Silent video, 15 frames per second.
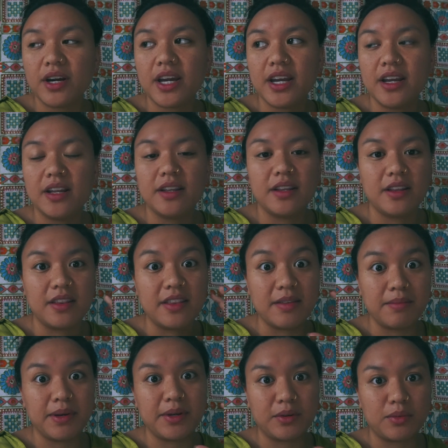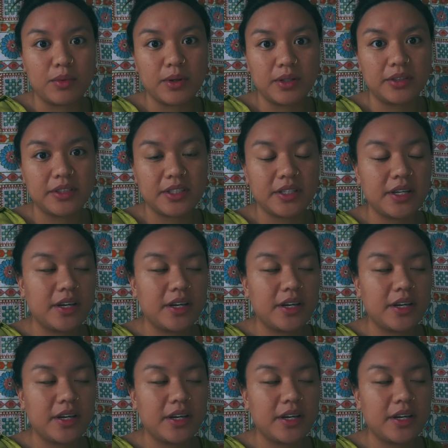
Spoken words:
in the middle world,